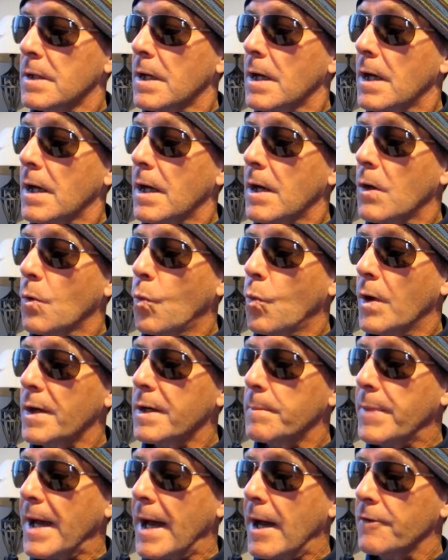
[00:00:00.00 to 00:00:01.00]
What
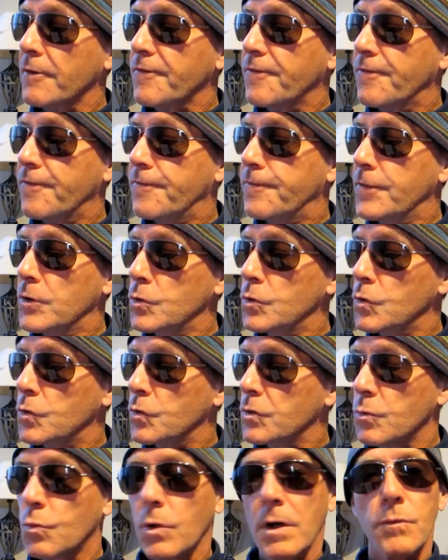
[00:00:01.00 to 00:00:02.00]
about
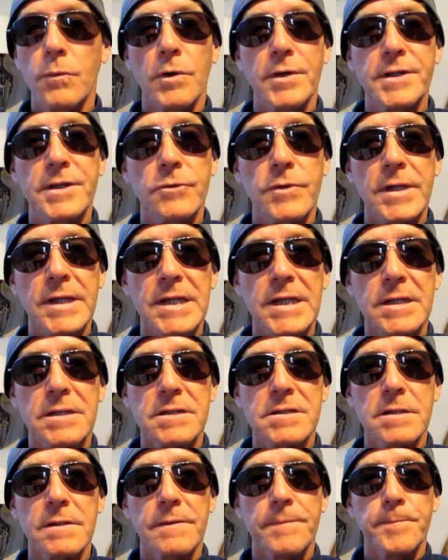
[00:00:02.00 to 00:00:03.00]
food? What will you
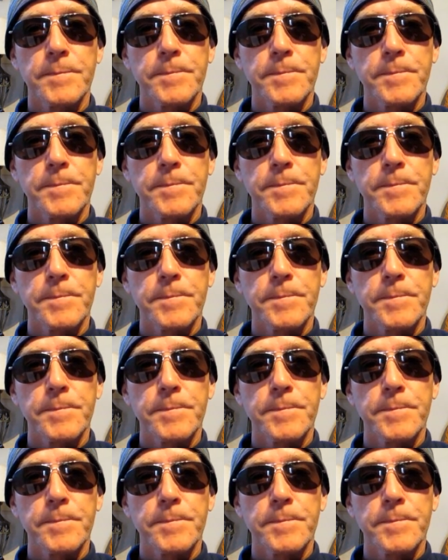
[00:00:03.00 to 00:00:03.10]
eat?